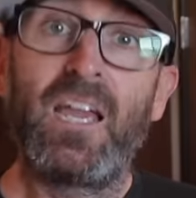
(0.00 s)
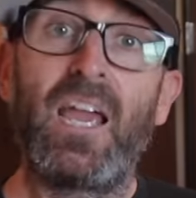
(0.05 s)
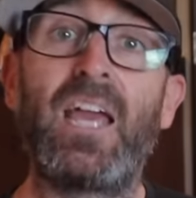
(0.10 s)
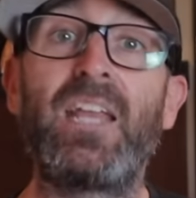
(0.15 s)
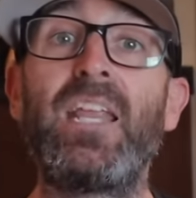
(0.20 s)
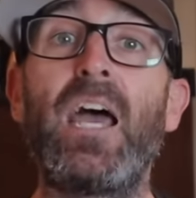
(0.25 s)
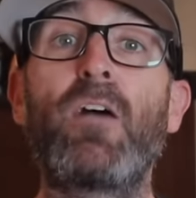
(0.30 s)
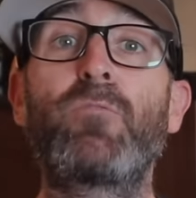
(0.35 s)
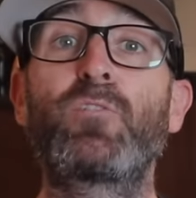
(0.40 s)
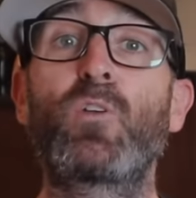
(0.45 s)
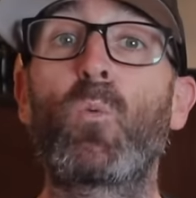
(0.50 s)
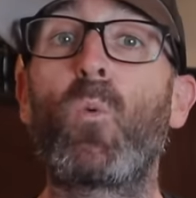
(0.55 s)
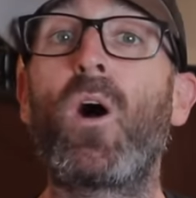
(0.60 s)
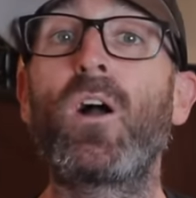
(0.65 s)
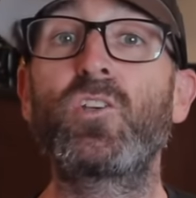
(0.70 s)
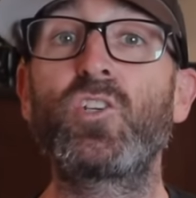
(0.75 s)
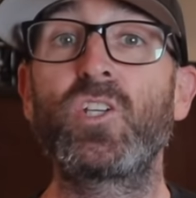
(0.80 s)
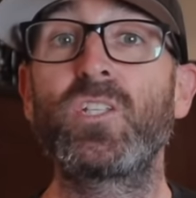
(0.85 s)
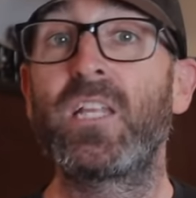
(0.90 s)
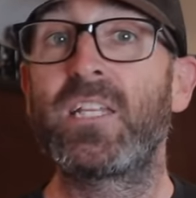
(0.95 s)
And after
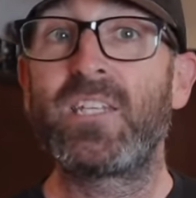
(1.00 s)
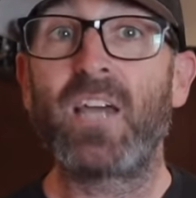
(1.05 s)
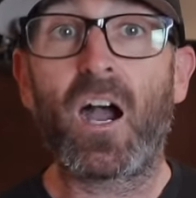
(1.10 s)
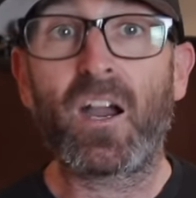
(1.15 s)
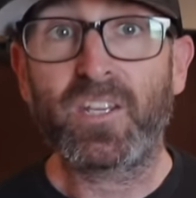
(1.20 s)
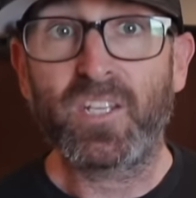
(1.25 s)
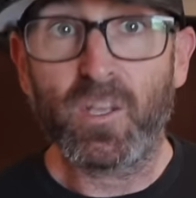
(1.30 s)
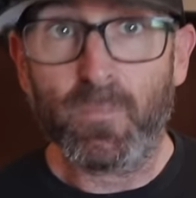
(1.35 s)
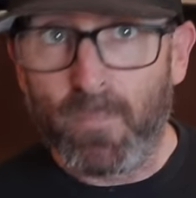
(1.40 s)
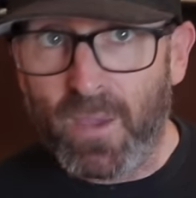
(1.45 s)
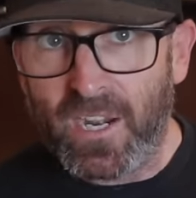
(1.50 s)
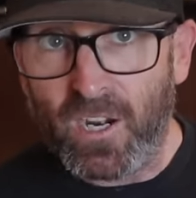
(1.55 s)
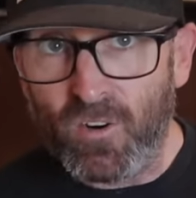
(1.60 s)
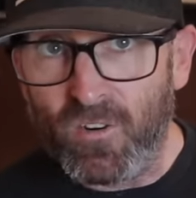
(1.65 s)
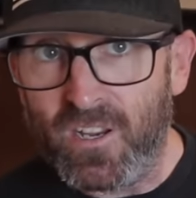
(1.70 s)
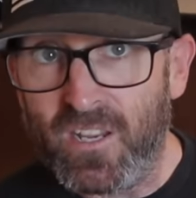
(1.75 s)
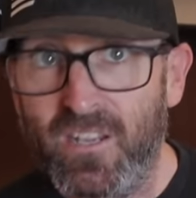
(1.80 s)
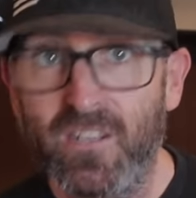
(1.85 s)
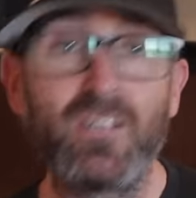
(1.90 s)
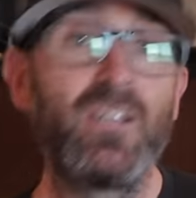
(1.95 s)
watching the
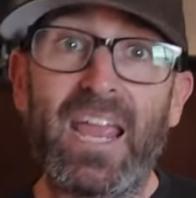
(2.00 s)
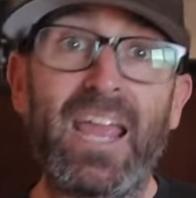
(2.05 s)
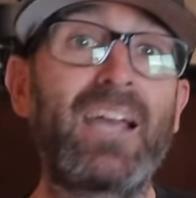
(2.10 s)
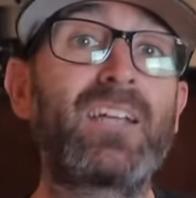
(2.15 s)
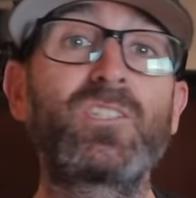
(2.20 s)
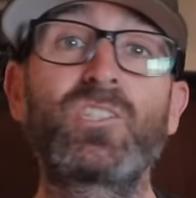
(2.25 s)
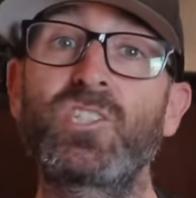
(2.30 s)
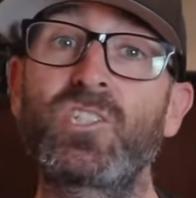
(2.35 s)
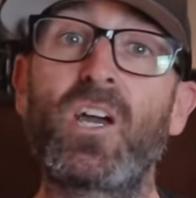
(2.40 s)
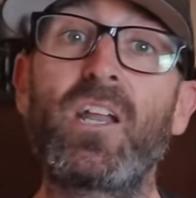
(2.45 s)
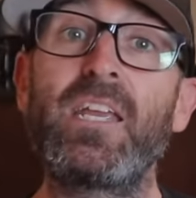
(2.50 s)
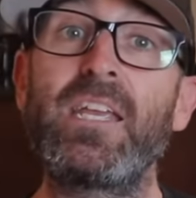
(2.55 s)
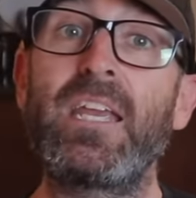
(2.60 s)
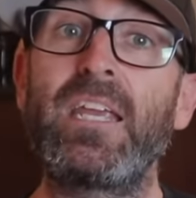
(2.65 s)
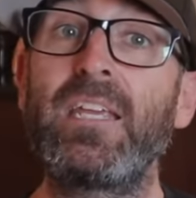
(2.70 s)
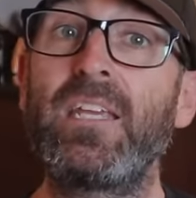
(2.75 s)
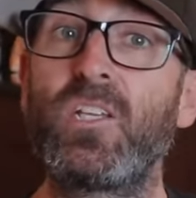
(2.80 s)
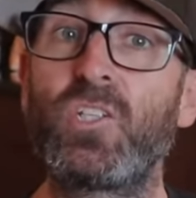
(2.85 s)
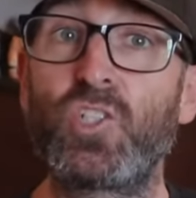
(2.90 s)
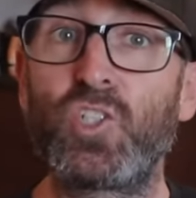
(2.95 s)
documentary and
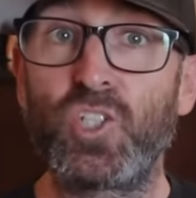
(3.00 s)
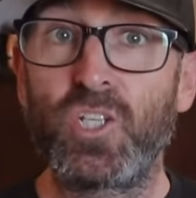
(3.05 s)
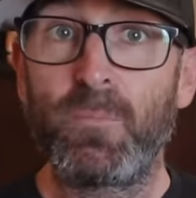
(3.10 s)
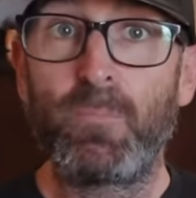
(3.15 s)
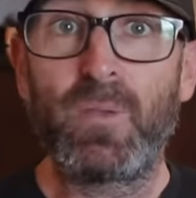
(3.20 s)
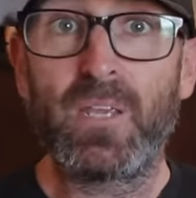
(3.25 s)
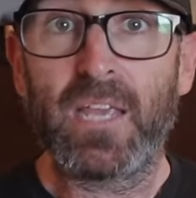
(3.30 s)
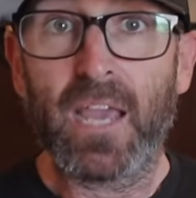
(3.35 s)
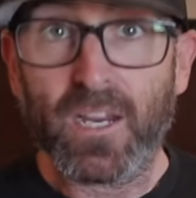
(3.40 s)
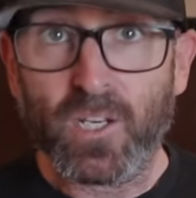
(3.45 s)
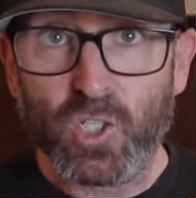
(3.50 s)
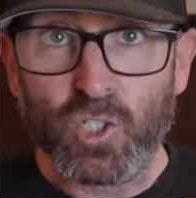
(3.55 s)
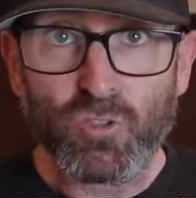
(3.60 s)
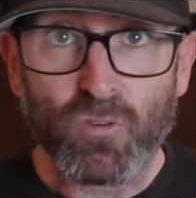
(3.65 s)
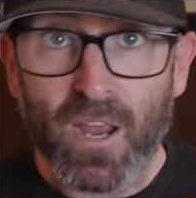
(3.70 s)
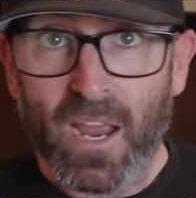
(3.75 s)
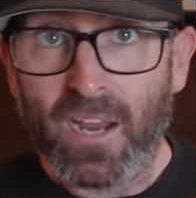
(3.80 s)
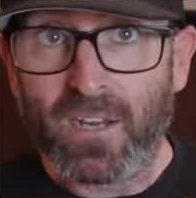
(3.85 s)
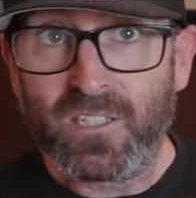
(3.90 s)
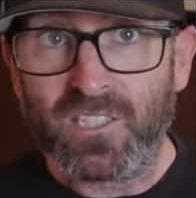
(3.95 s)
studying his GPX
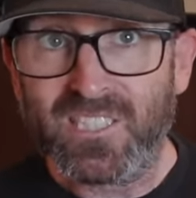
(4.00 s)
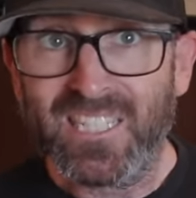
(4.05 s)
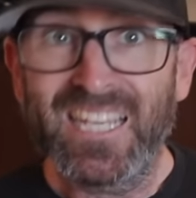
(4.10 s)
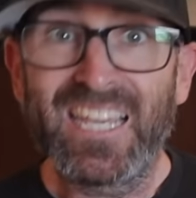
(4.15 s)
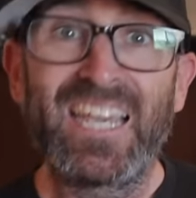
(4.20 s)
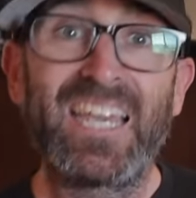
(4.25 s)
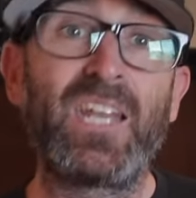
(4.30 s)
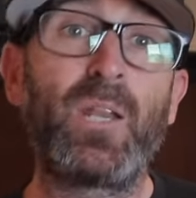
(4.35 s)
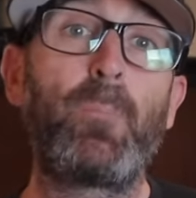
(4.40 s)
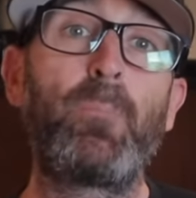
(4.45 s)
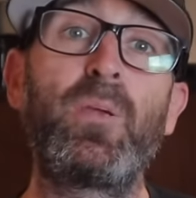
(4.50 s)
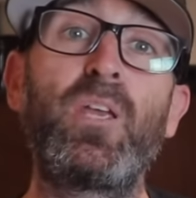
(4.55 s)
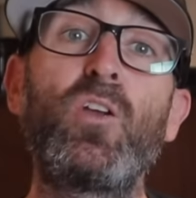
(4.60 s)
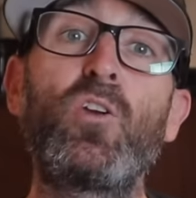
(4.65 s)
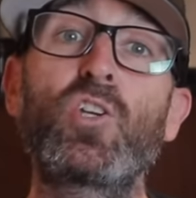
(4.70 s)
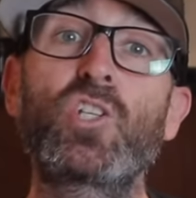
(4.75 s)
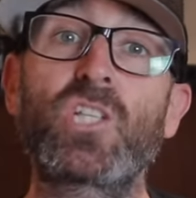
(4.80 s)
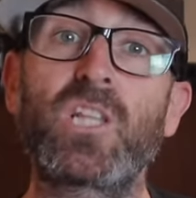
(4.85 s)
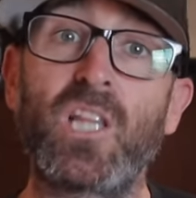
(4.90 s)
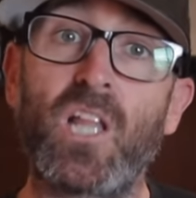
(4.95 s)
tracks, it
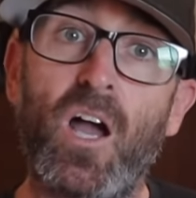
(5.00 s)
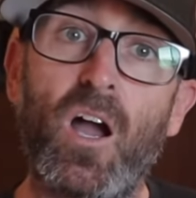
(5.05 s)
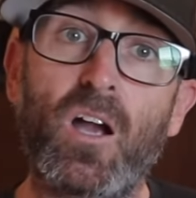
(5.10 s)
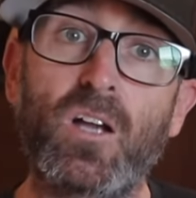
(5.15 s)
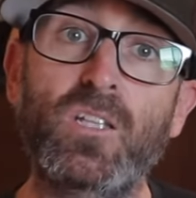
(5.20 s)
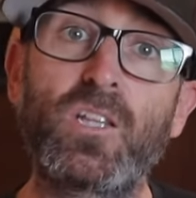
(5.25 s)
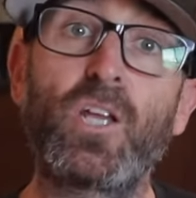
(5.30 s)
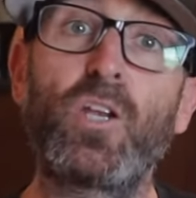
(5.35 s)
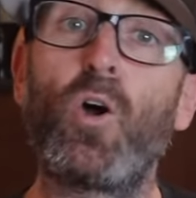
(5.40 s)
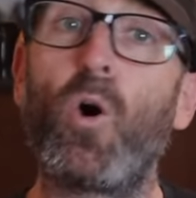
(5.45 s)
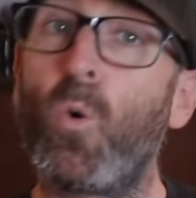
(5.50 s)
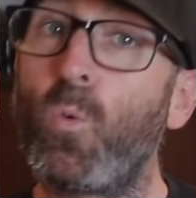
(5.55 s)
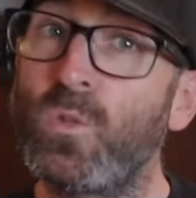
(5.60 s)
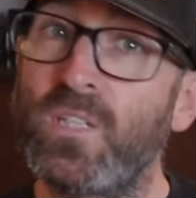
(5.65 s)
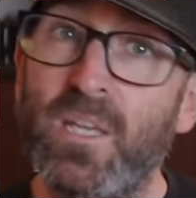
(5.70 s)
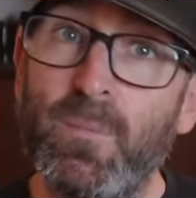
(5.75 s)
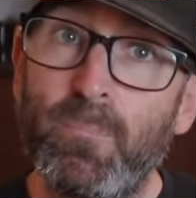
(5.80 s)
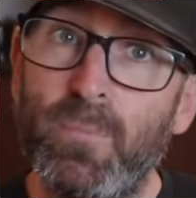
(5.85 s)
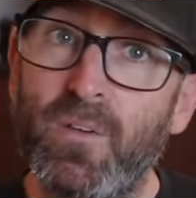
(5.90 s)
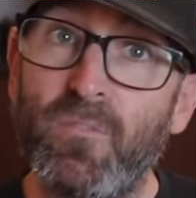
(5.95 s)
appears Lachlan
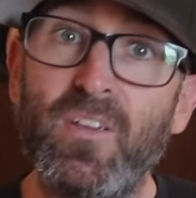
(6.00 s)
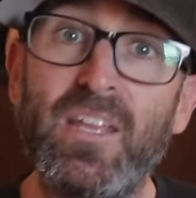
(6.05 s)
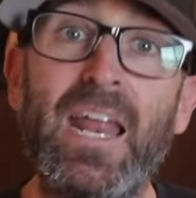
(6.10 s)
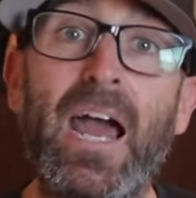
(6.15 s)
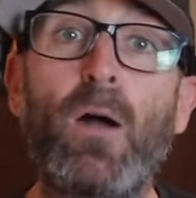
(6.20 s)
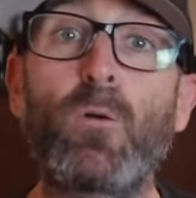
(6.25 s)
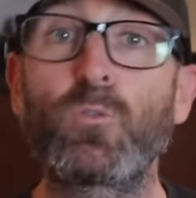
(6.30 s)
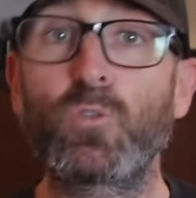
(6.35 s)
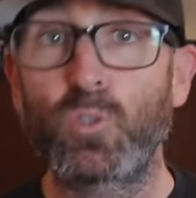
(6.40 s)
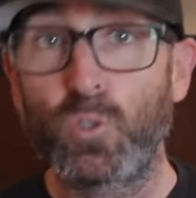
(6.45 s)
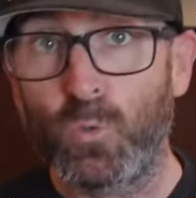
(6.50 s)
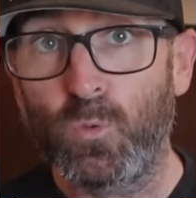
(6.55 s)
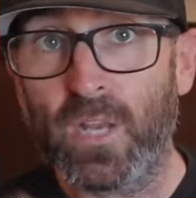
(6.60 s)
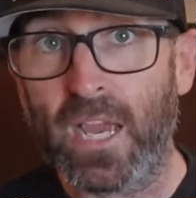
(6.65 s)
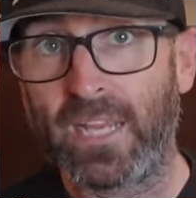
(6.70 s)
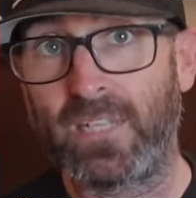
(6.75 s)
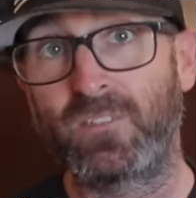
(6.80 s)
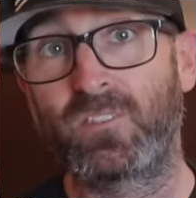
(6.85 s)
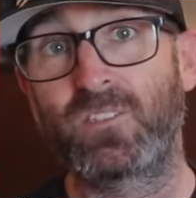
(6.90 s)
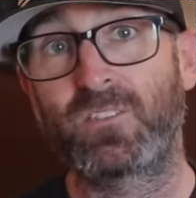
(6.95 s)
only bivvied out 2
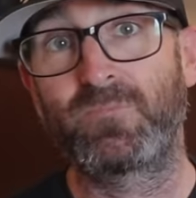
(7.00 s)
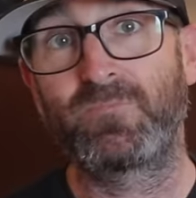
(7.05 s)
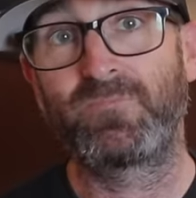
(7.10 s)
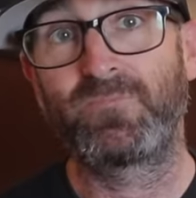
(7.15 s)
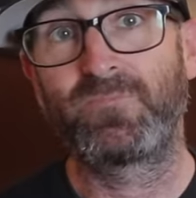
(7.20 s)
nights.